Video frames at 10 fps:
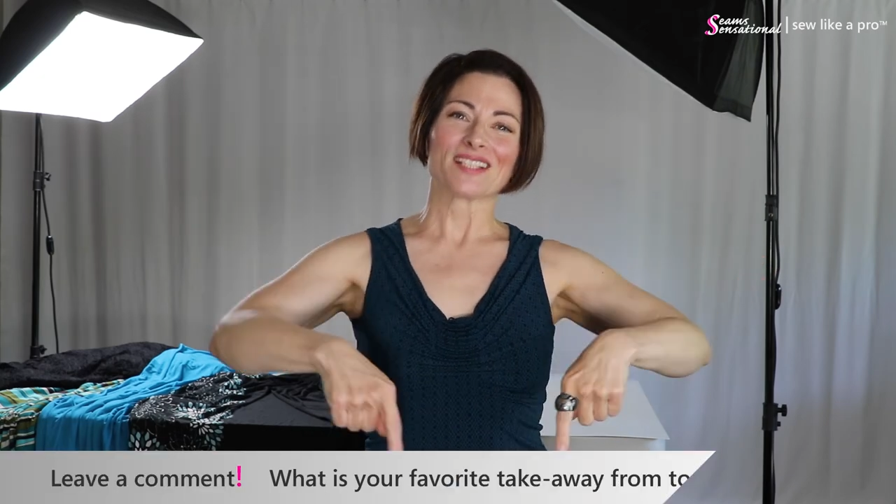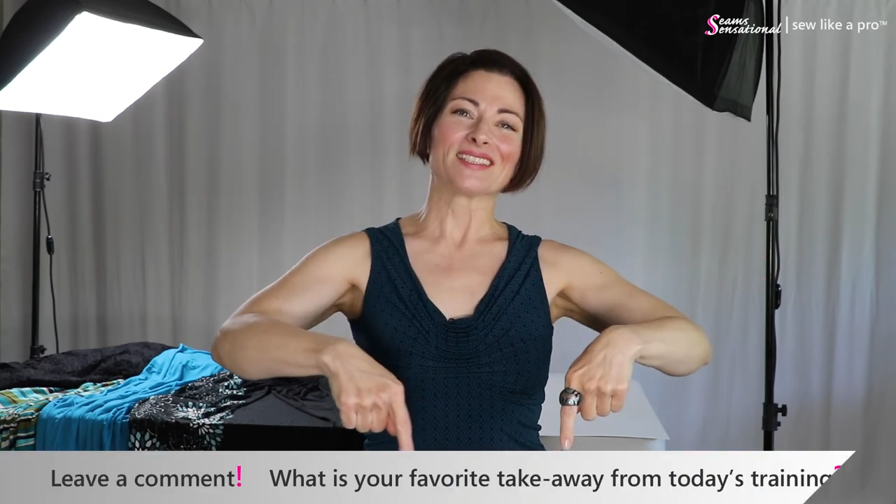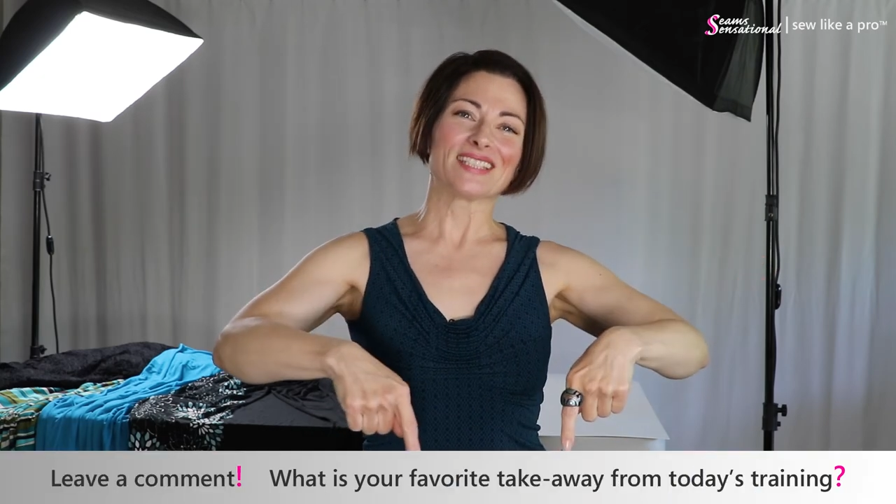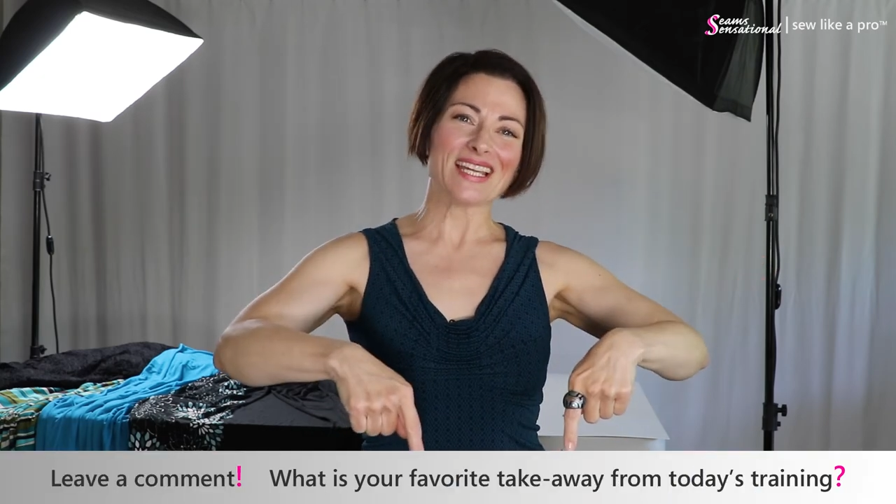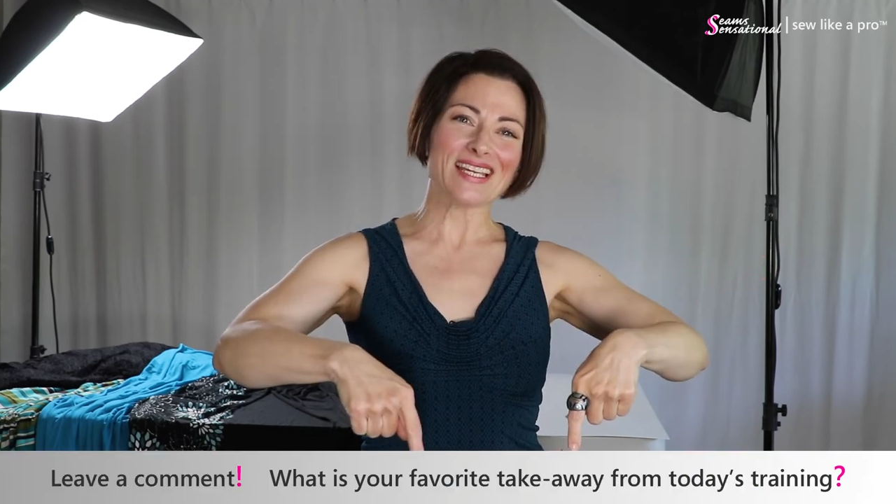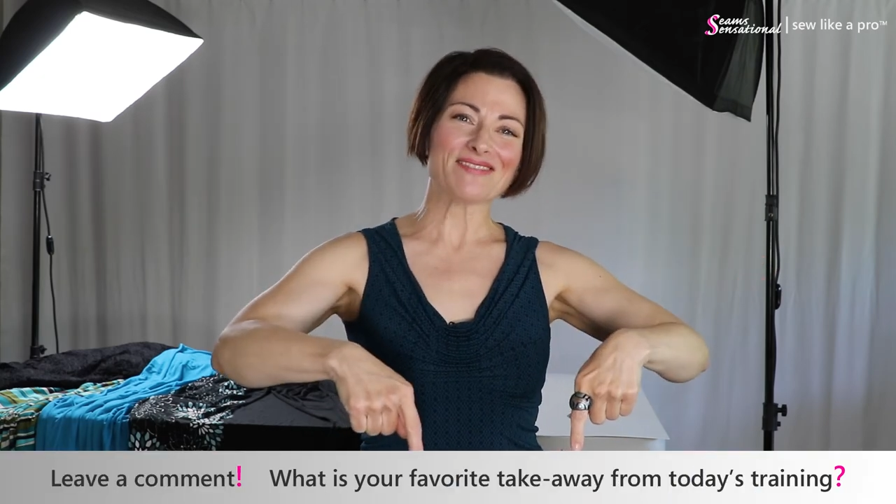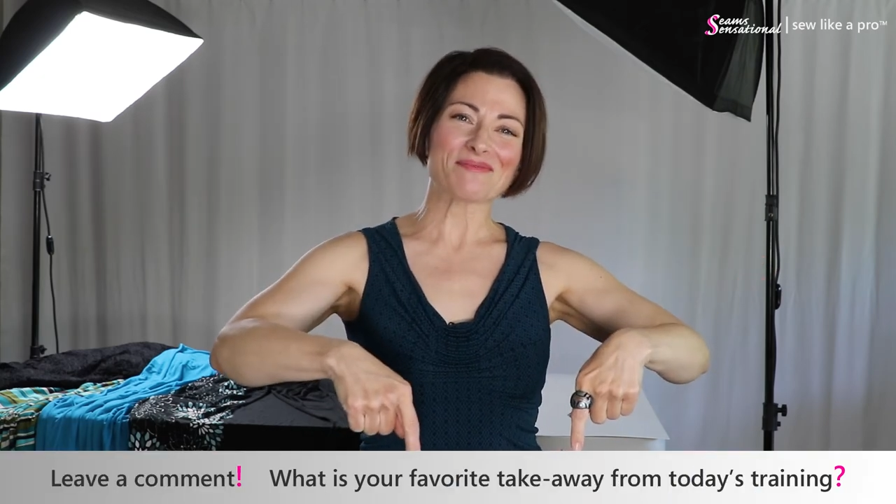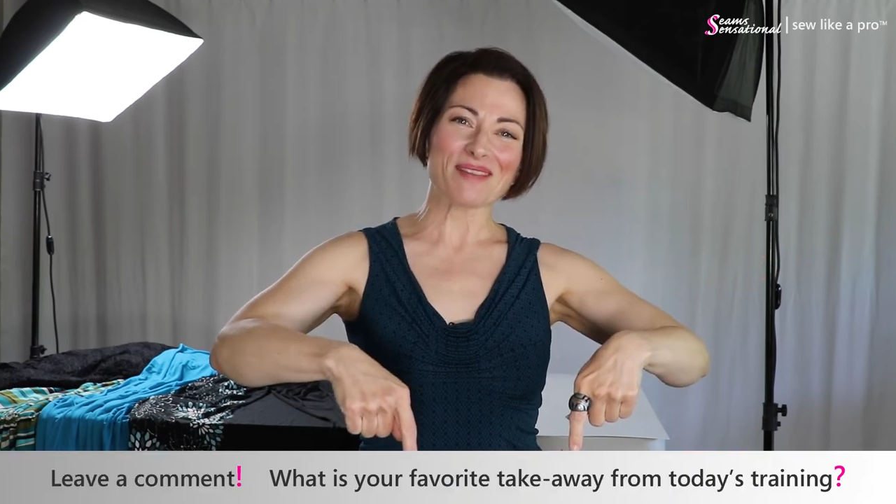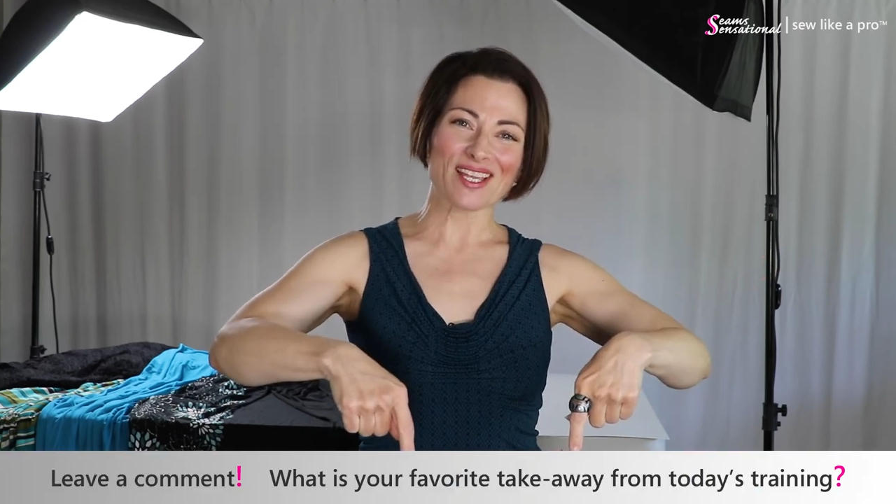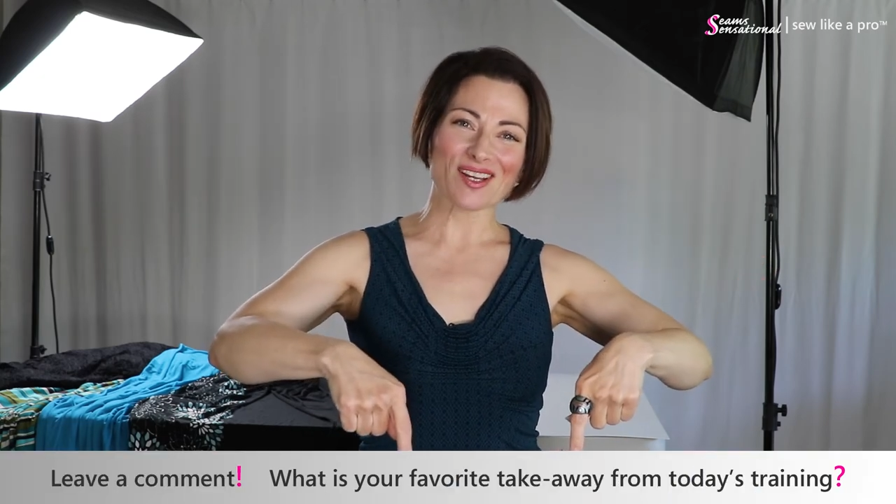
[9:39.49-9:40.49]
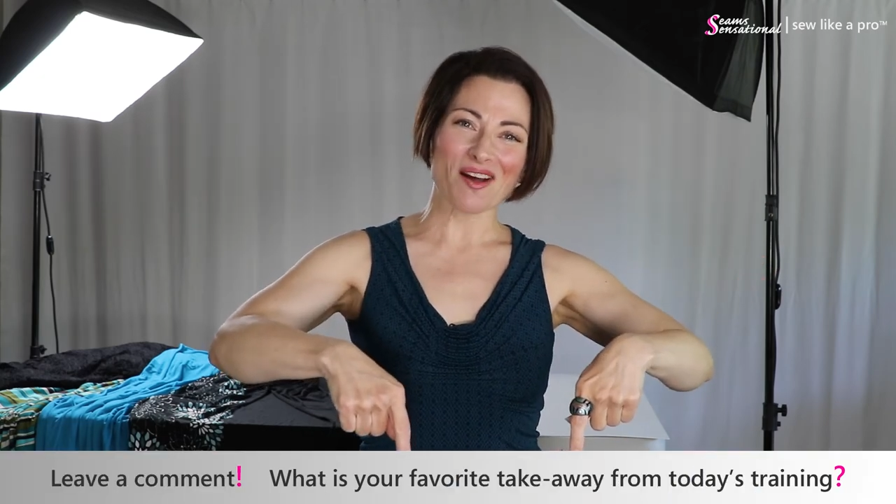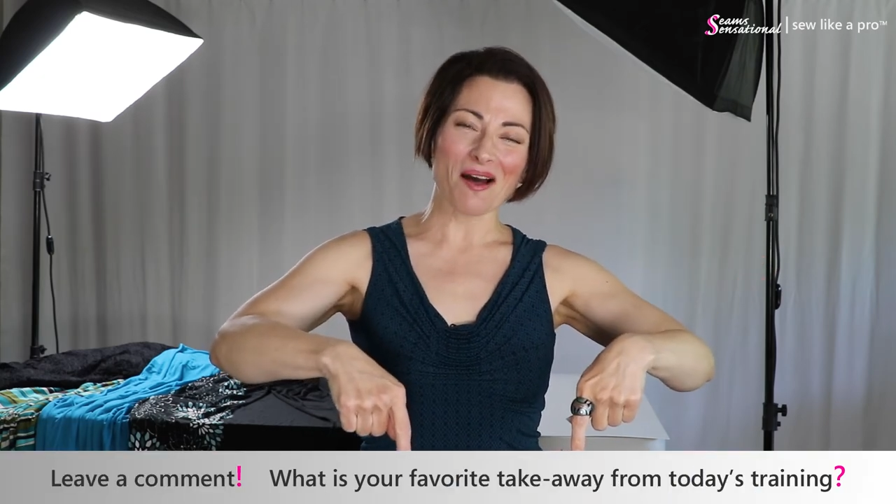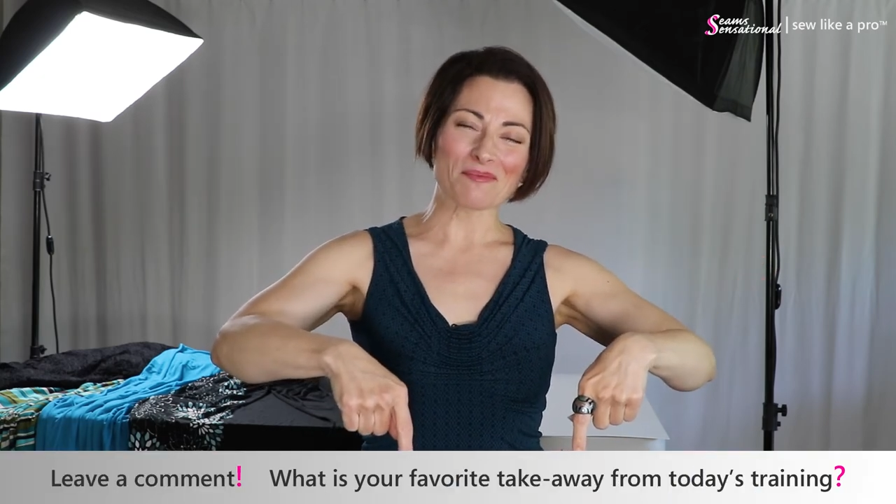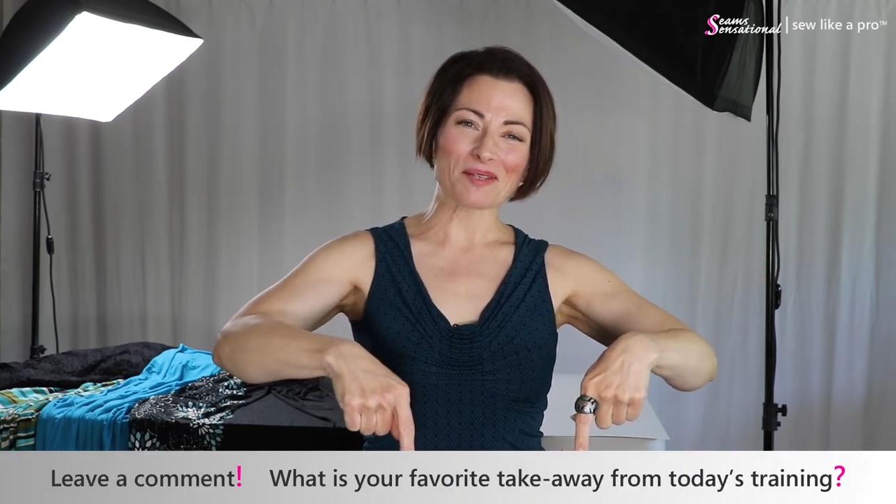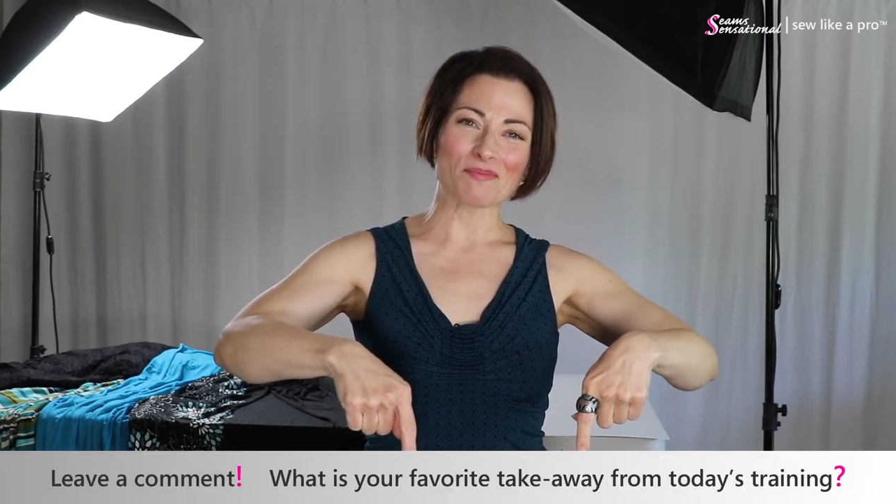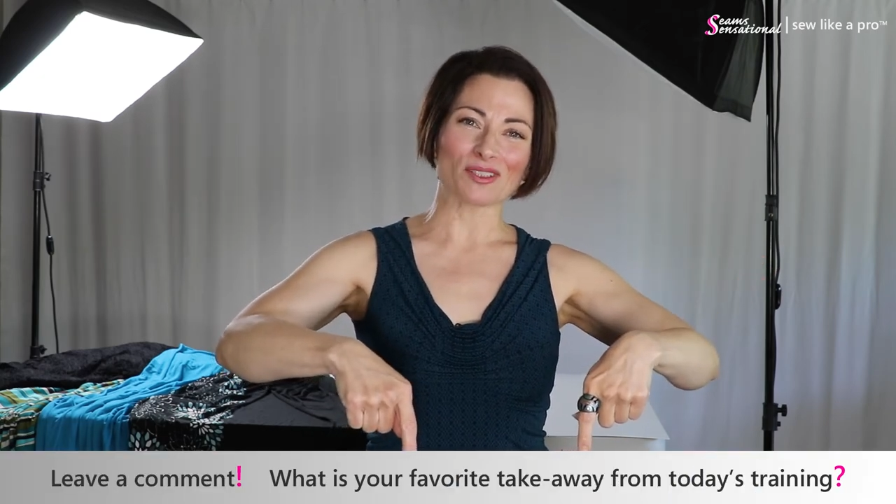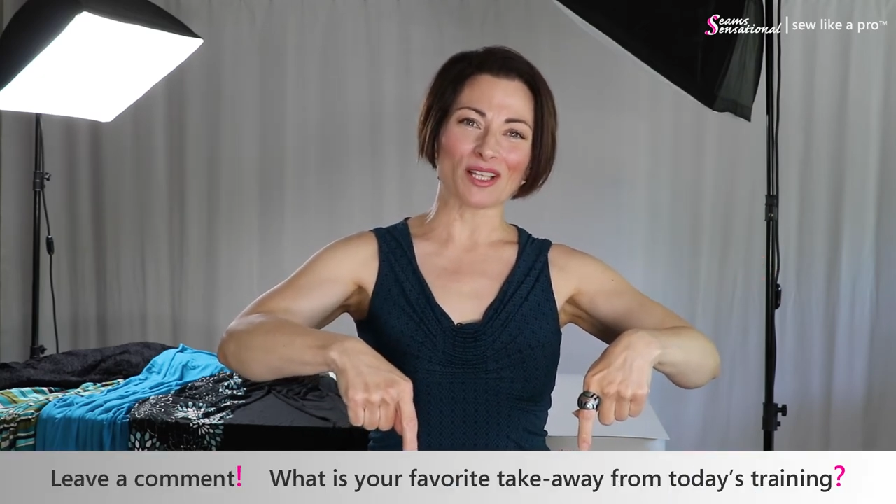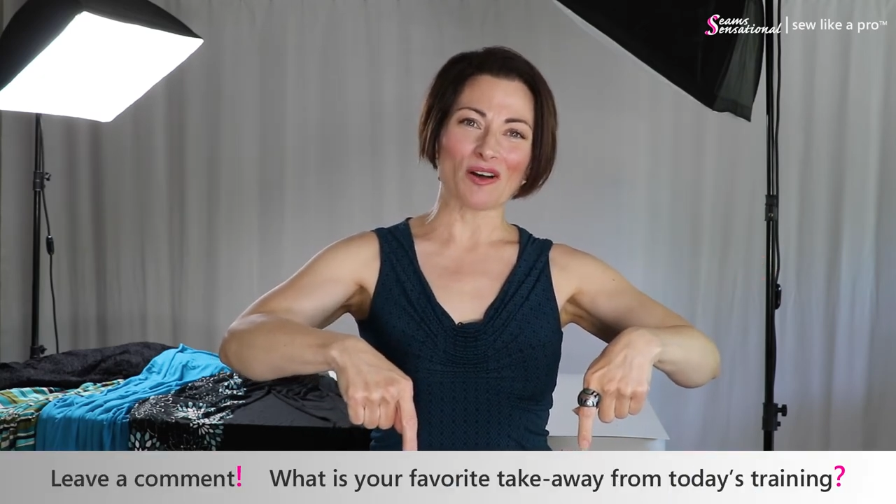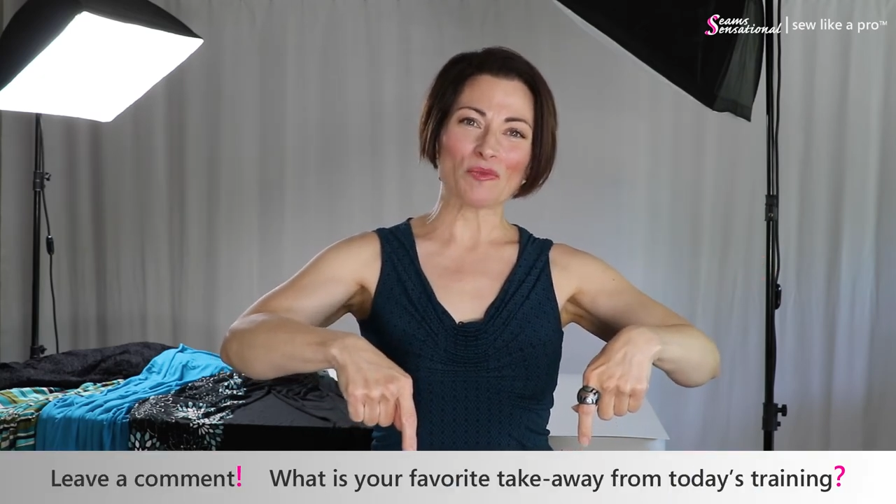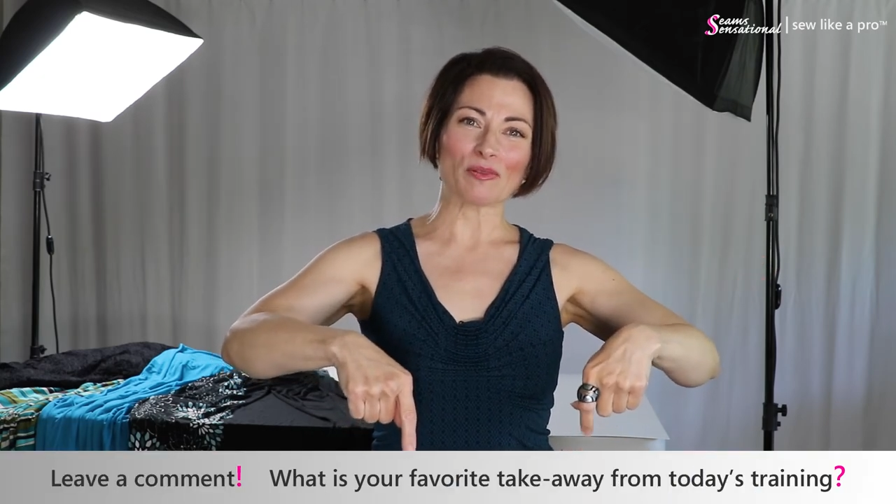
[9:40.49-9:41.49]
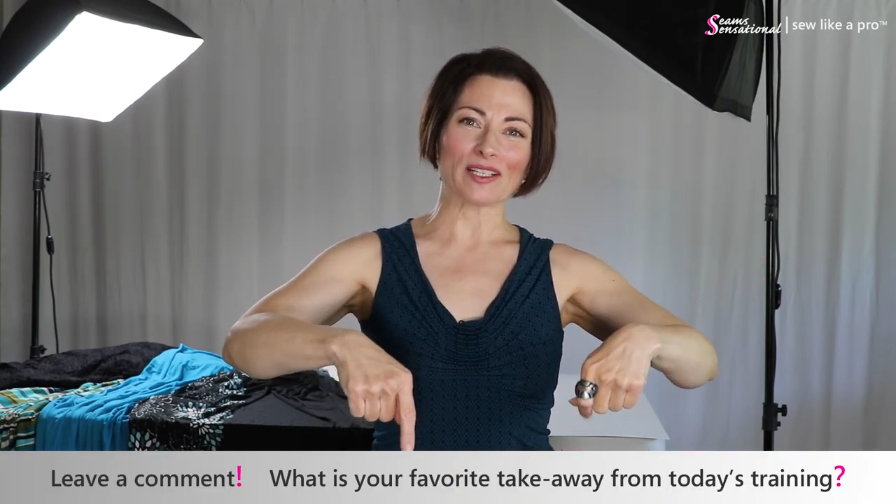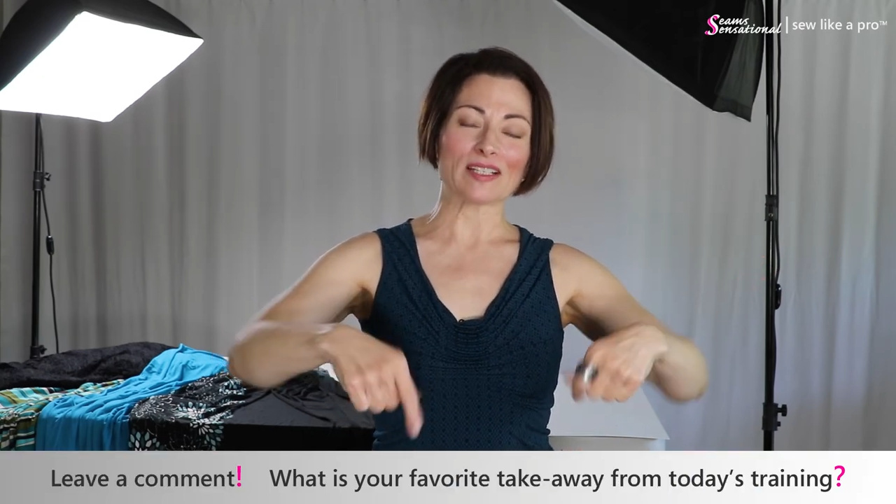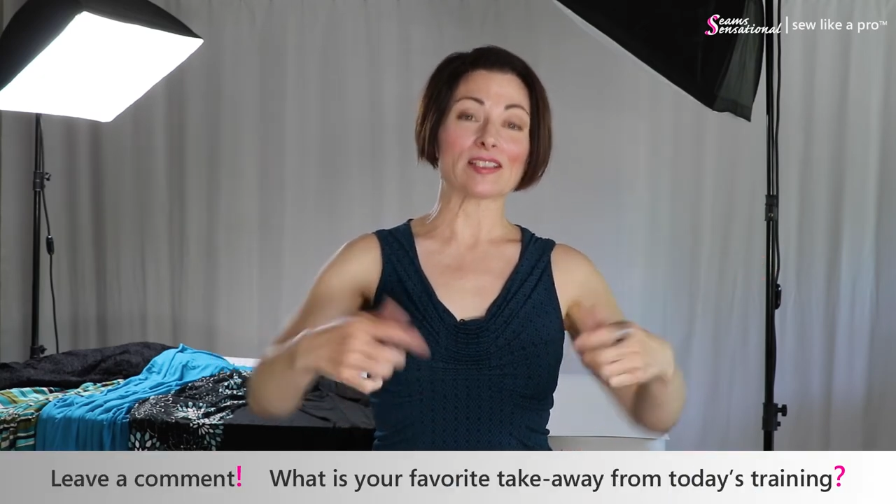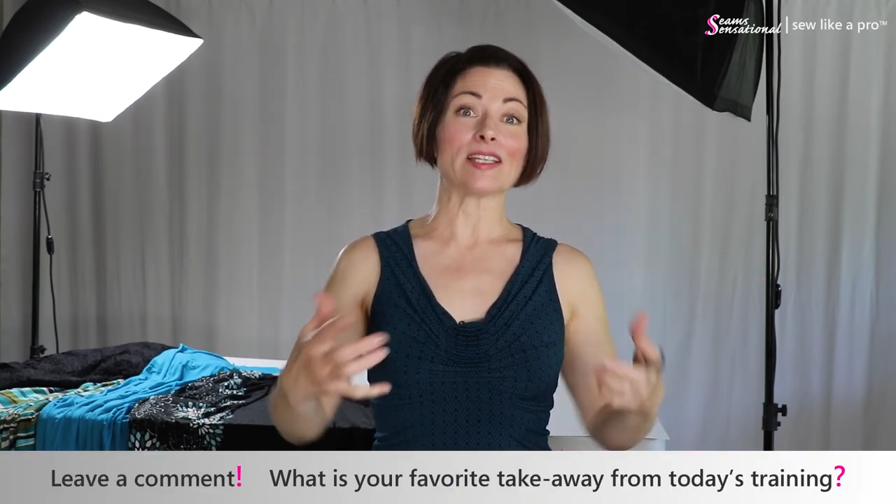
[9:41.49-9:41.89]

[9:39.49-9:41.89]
Leave me a comment below, please.